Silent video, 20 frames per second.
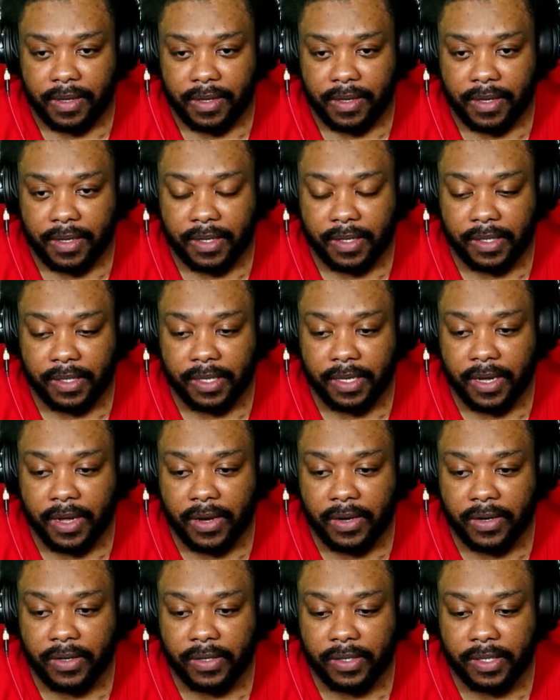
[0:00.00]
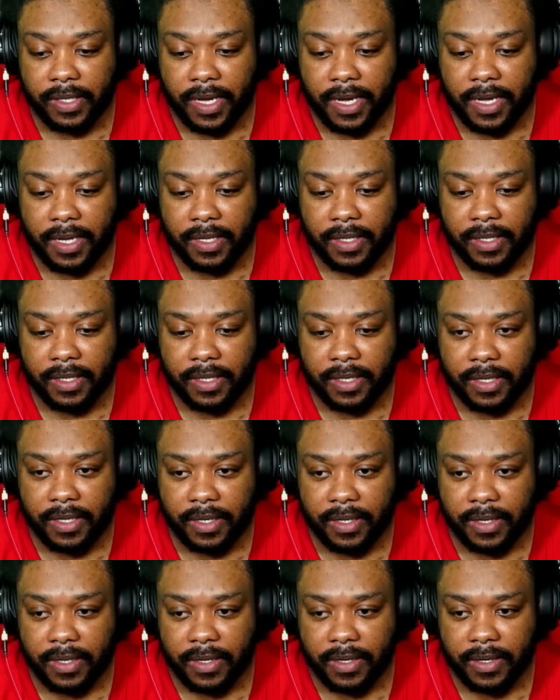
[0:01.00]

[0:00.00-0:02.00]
because he understands. Your nose cold.